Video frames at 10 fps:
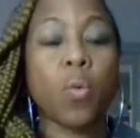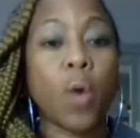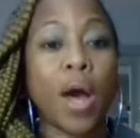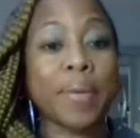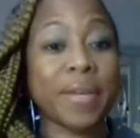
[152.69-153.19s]

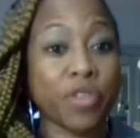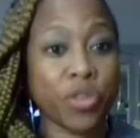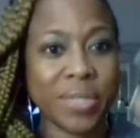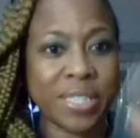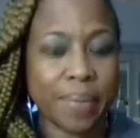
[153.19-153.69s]
I'm going to give you
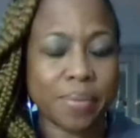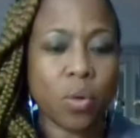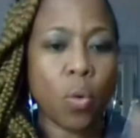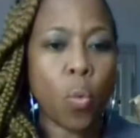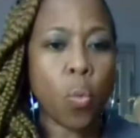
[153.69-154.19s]
3 tips.
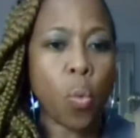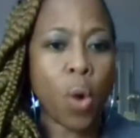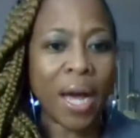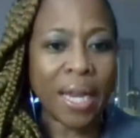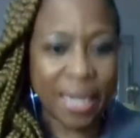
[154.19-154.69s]

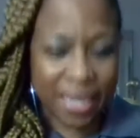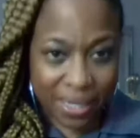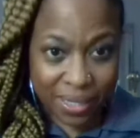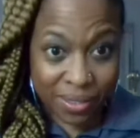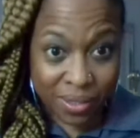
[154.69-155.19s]
One
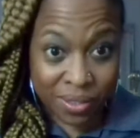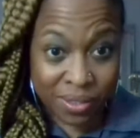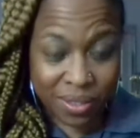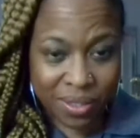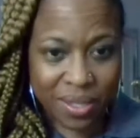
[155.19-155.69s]

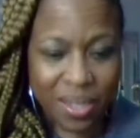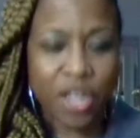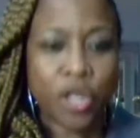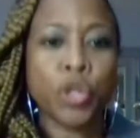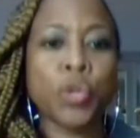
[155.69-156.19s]
is
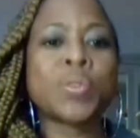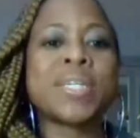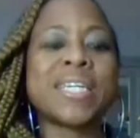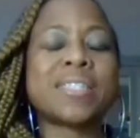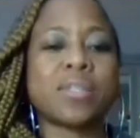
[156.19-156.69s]
you
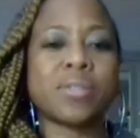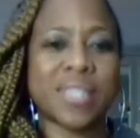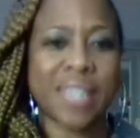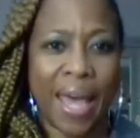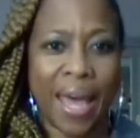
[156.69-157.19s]
need to
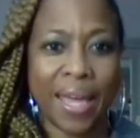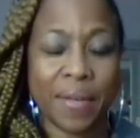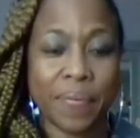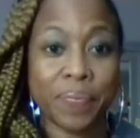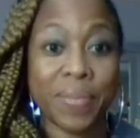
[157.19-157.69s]
say
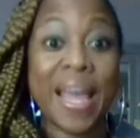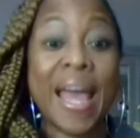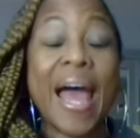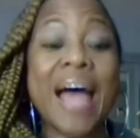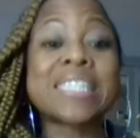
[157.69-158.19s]

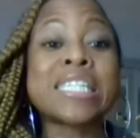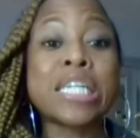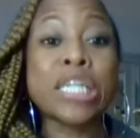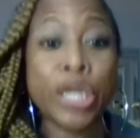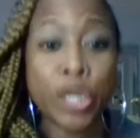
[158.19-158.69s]
as
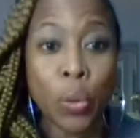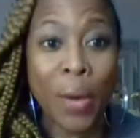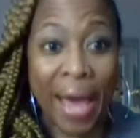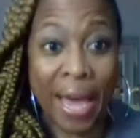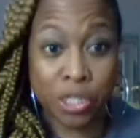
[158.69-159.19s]

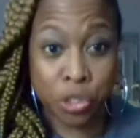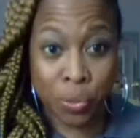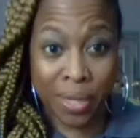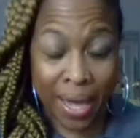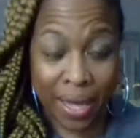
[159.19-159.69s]
little as you
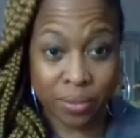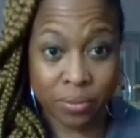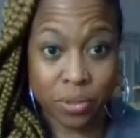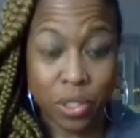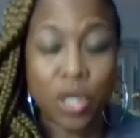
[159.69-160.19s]
can
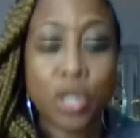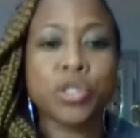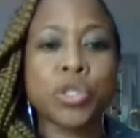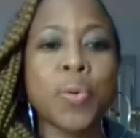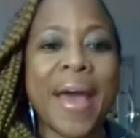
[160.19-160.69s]

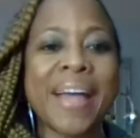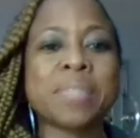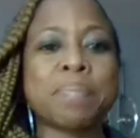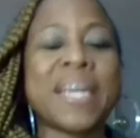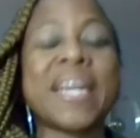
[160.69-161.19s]
to
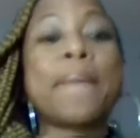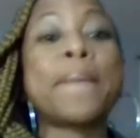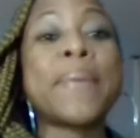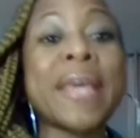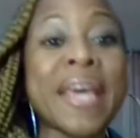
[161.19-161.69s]
as many
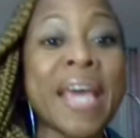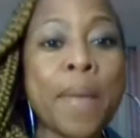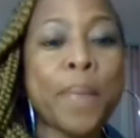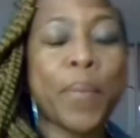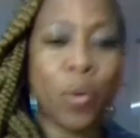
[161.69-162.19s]

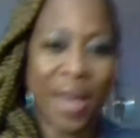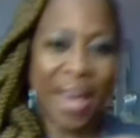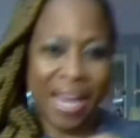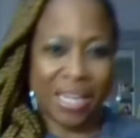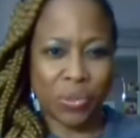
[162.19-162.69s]
people
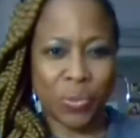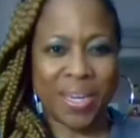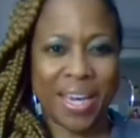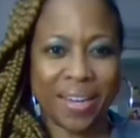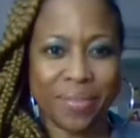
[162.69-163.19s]
as you
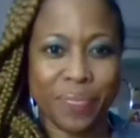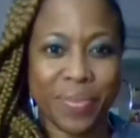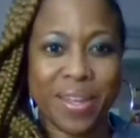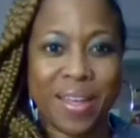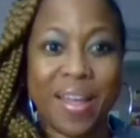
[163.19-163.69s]
can.
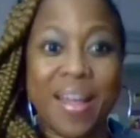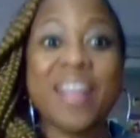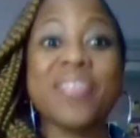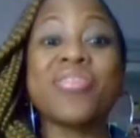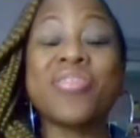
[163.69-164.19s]

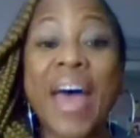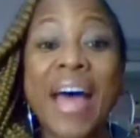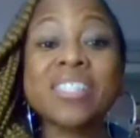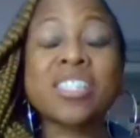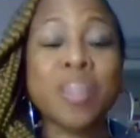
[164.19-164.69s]

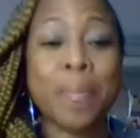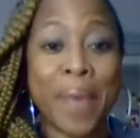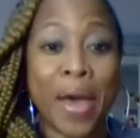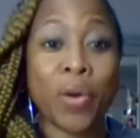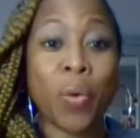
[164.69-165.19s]
That's the
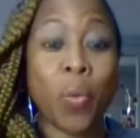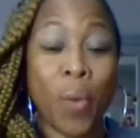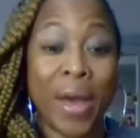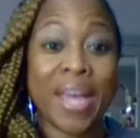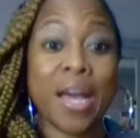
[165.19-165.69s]
better
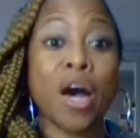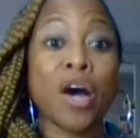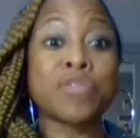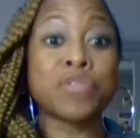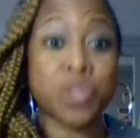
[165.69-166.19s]
way
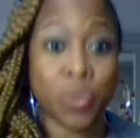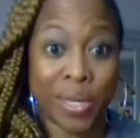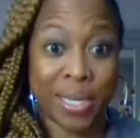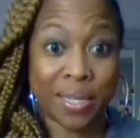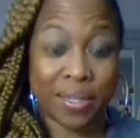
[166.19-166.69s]
of
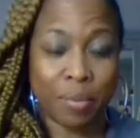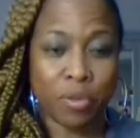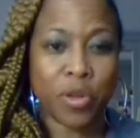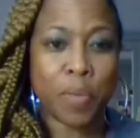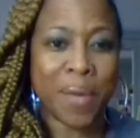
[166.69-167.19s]
doing it. Let me
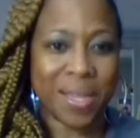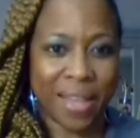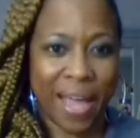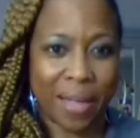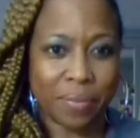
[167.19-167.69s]
repeat
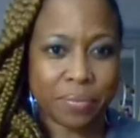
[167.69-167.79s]
that.